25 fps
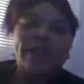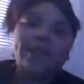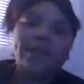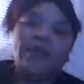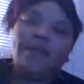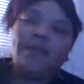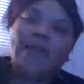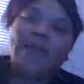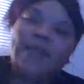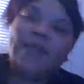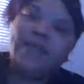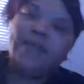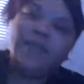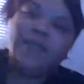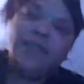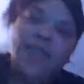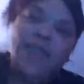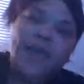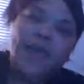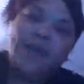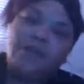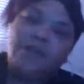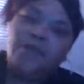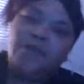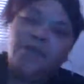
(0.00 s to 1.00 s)
the light
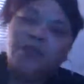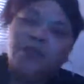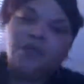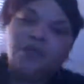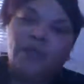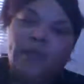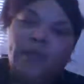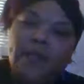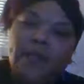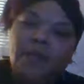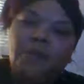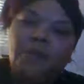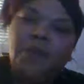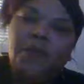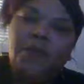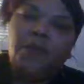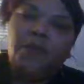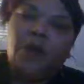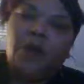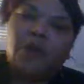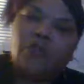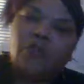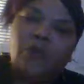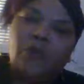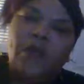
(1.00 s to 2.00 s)
inside of you, Miss Reed, and
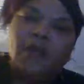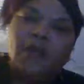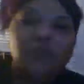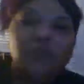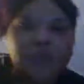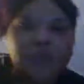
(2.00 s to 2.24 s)
people are drawn to the